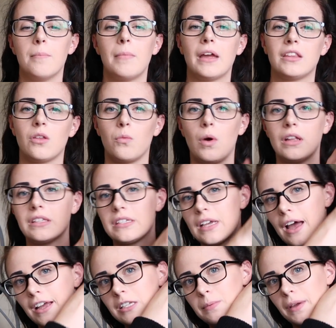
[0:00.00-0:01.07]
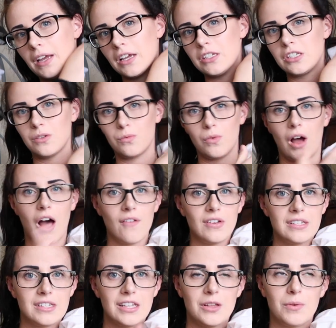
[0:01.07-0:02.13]
like the one size, because
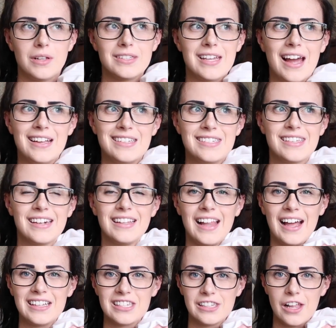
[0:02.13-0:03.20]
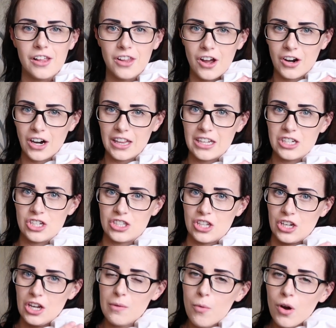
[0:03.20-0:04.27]
obviously the one size is going to last a lot longer than just
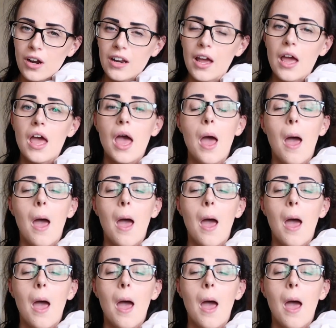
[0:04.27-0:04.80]
the newborn.